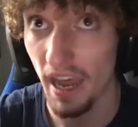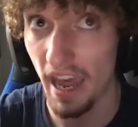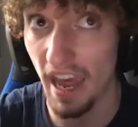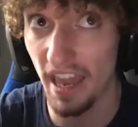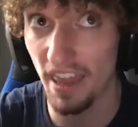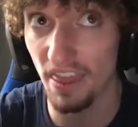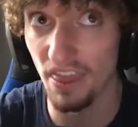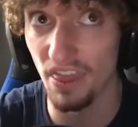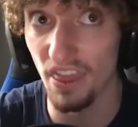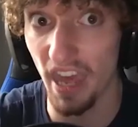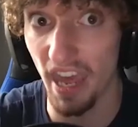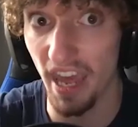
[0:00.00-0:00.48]

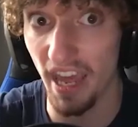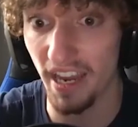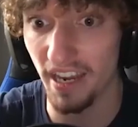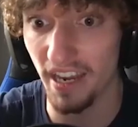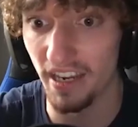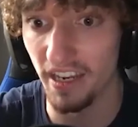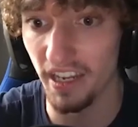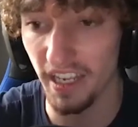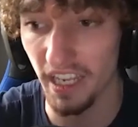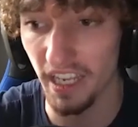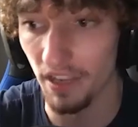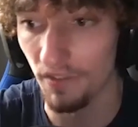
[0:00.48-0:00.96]
And
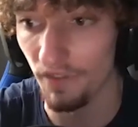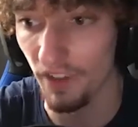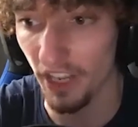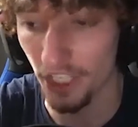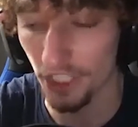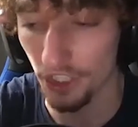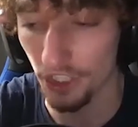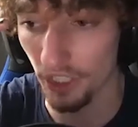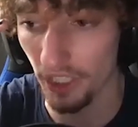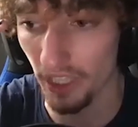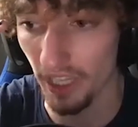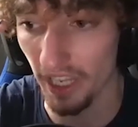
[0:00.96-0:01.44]
then he
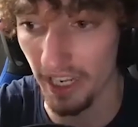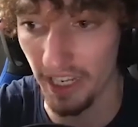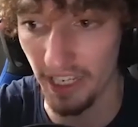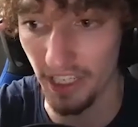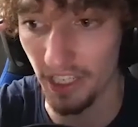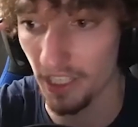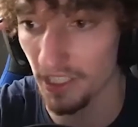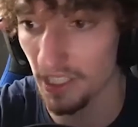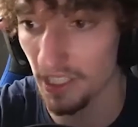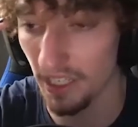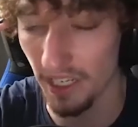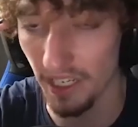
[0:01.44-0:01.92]
eventually, like, he
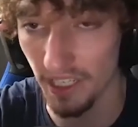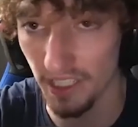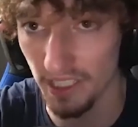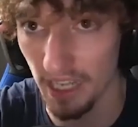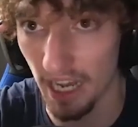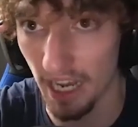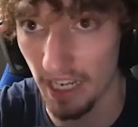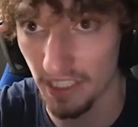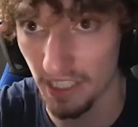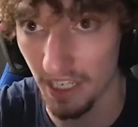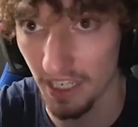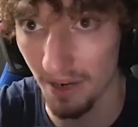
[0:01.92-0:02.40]
doesn't need his
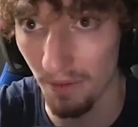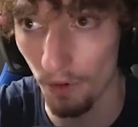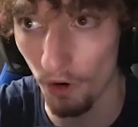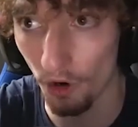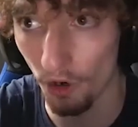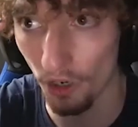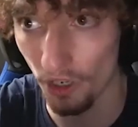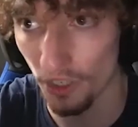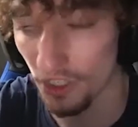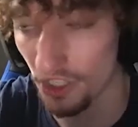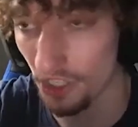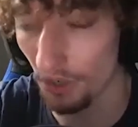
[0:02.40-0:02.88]
eyes
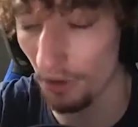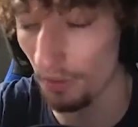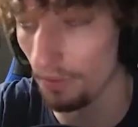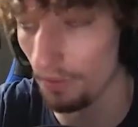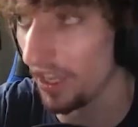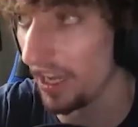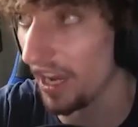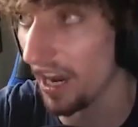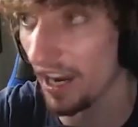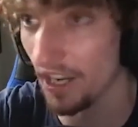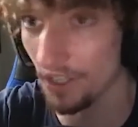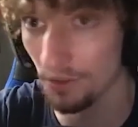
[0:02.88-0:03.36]
anymore, so
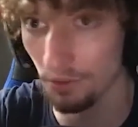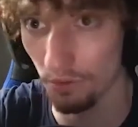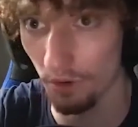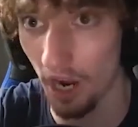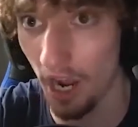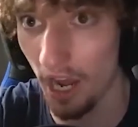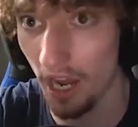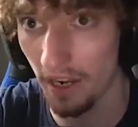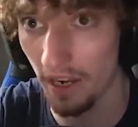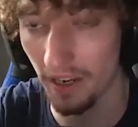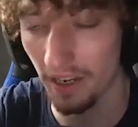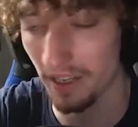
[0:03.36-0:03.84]
the eyes rot,